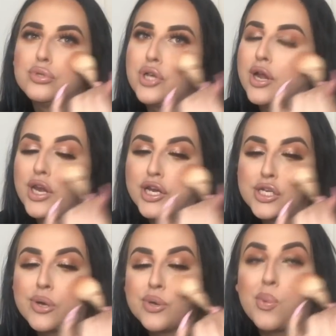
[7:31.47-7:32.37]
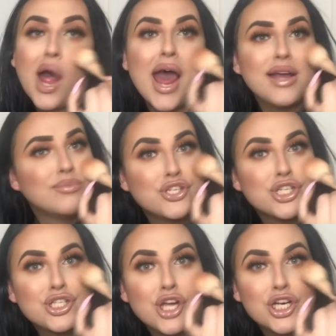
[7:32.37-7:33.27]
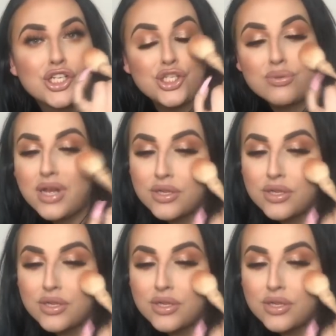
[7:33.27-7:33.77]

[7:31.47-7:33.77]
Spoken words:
don't need to tell you why. I'm just gonna do